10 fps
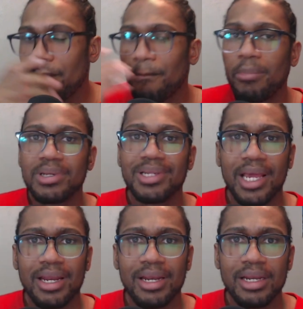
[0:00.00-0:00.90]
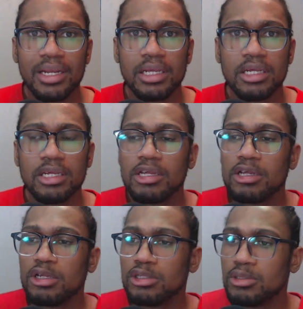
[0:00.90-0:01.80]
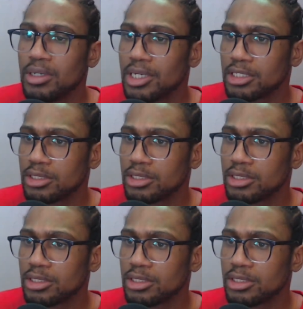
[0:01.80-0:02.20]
But then you get